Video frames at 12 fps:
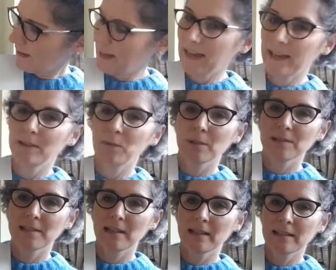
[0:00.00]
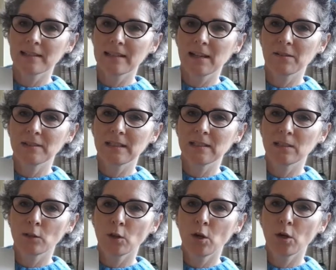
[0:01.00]
And what's the last sound in
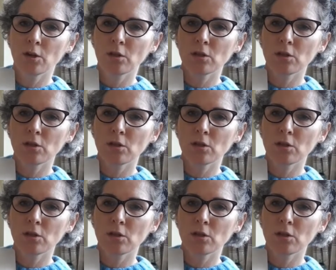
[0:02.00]
cot?